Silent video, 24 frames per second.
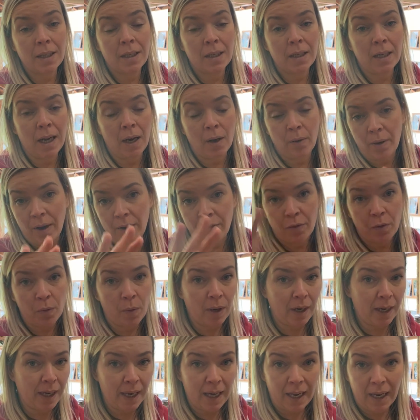Now everyone
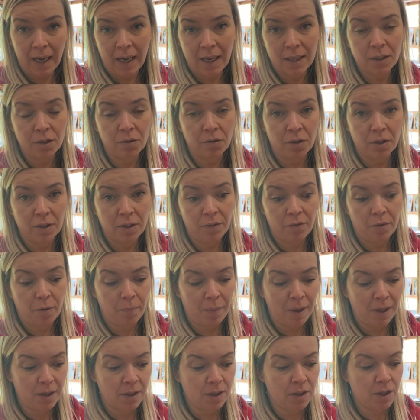again has their own different
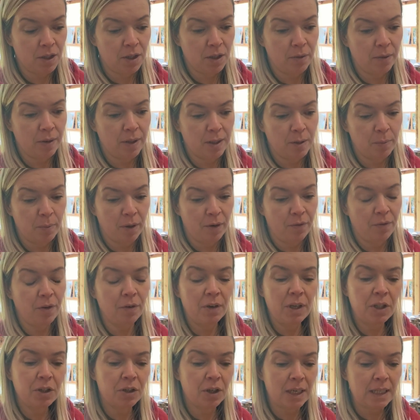methods of doing this, but if you're
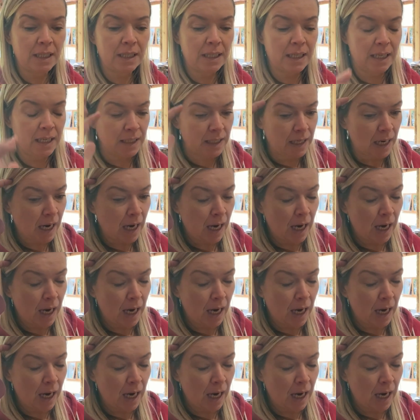interested,